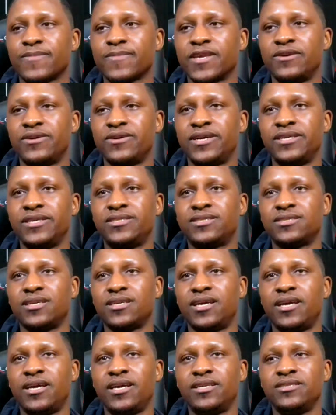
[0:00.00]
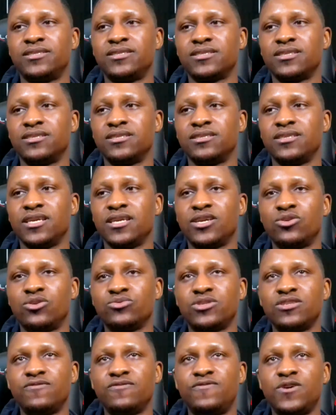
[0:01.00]
All right. And they go
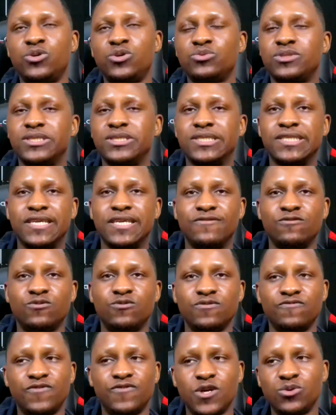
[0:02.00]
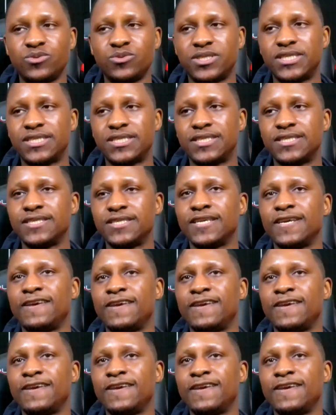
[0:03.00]
to the vote. Everyone votes.